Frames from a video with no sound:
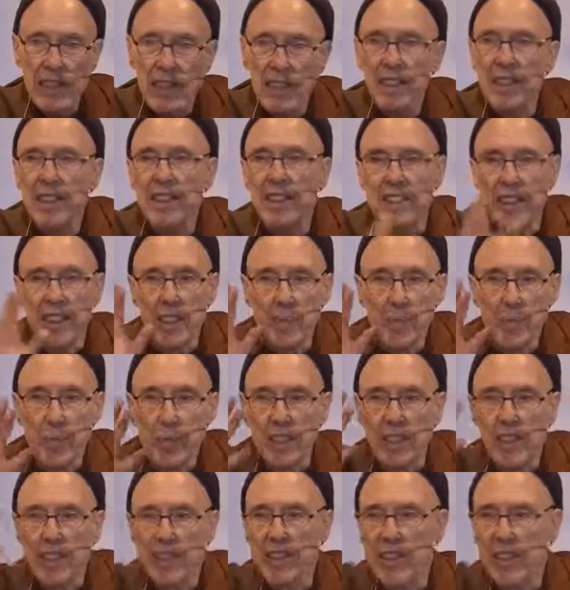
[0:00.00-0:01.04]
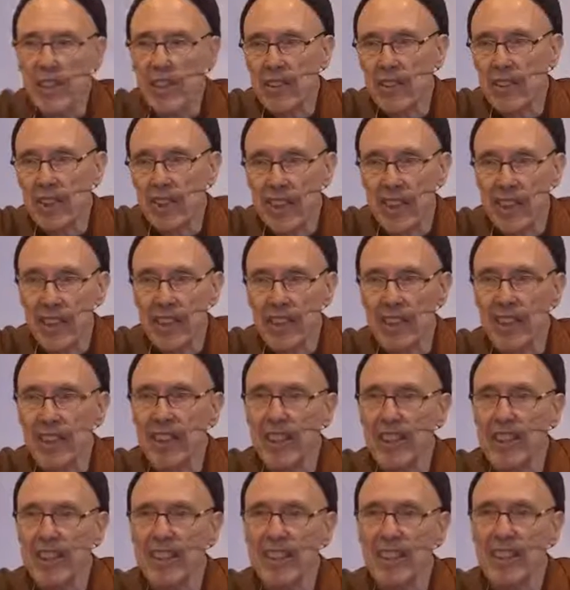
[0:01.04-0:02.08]
That's the ability to hear
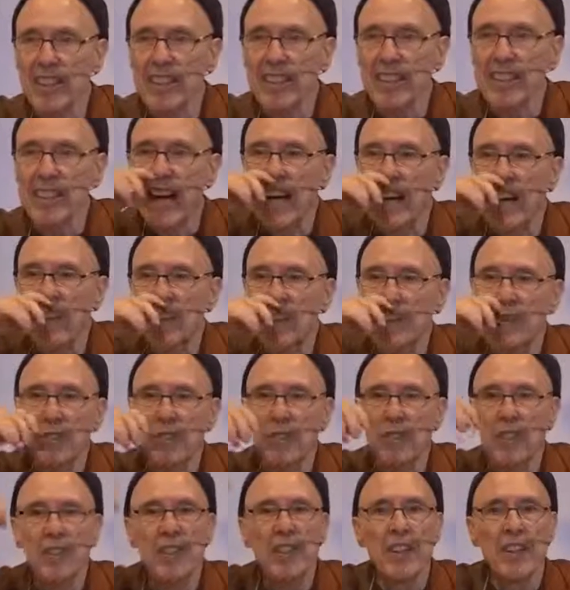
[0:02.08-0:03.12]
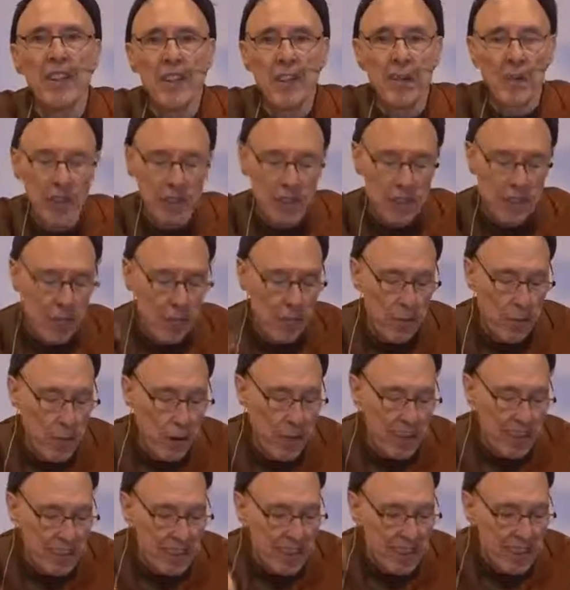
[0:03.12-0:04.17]
distant sounds and
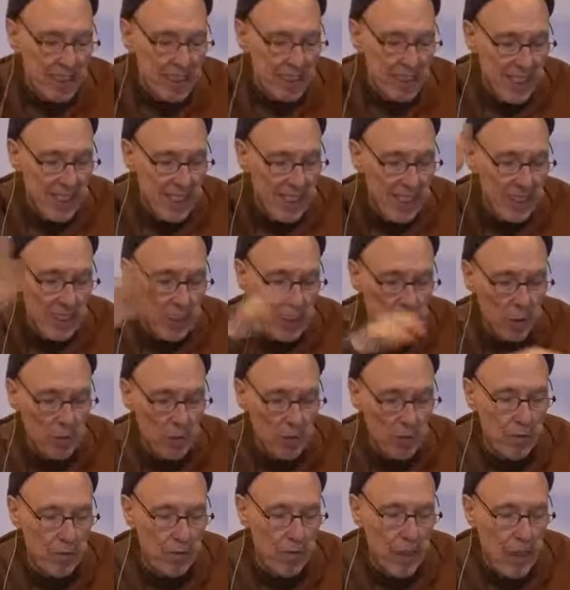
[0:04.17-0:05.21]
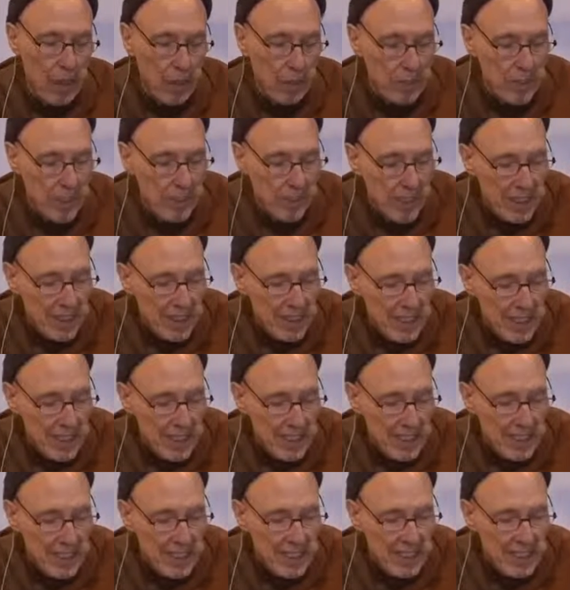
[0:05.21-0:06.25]
voices in other realms of
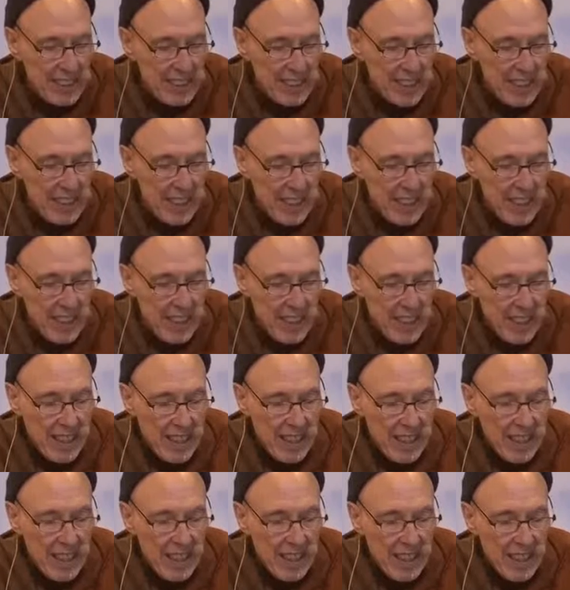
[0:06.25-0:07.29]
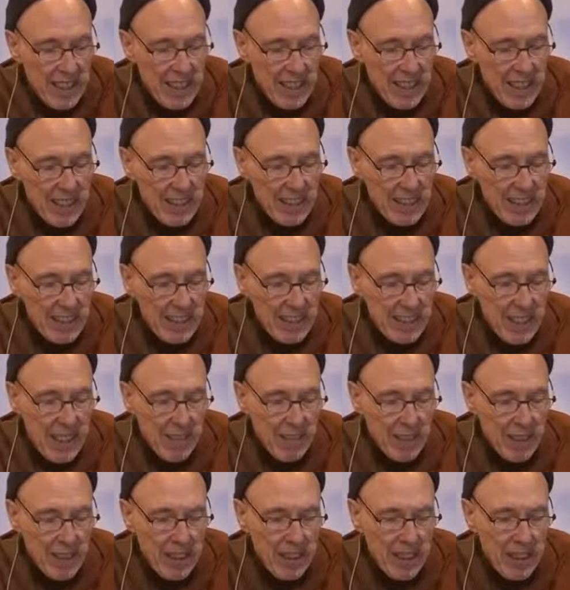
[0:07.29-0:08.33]
existence.
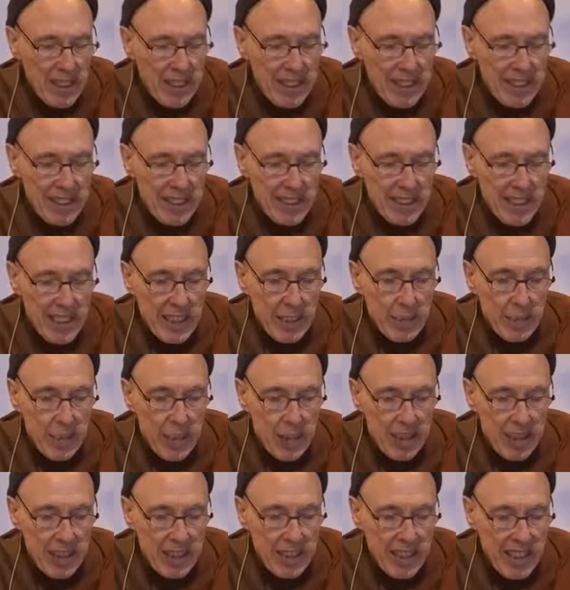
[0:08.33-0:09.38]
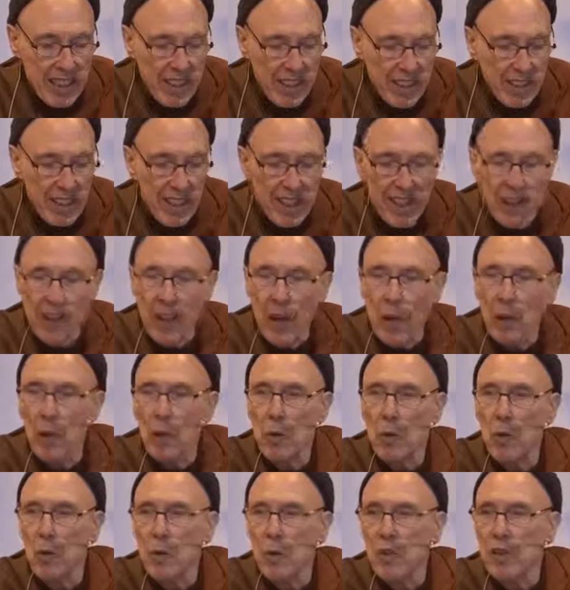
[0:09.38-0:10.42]
7 is the ability to
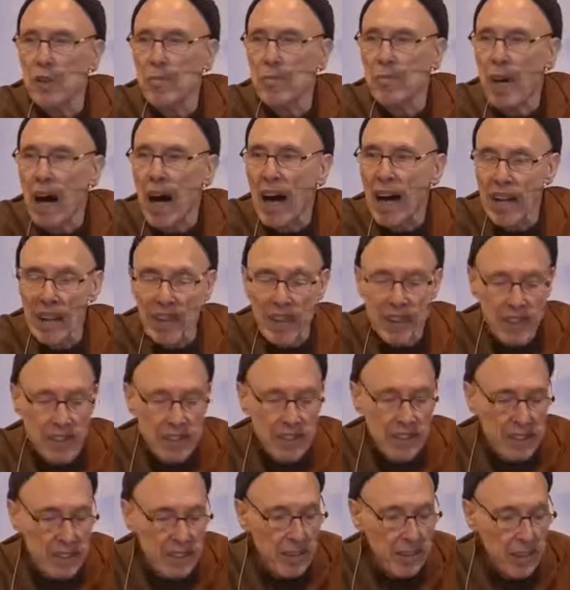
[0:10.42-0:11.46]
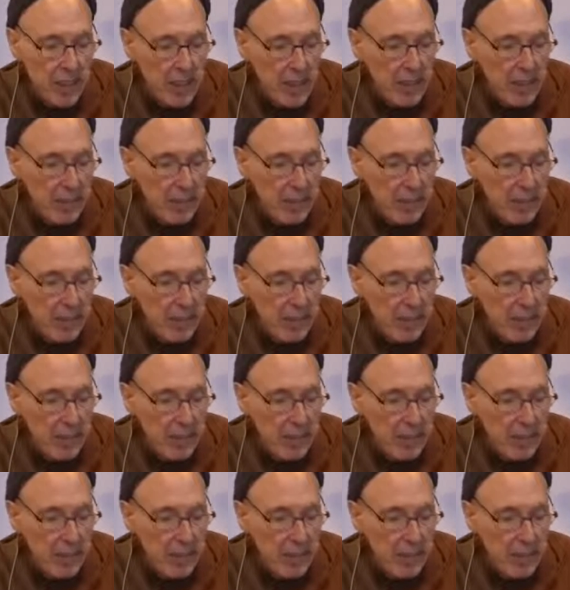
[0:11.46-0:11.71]
know the minds of other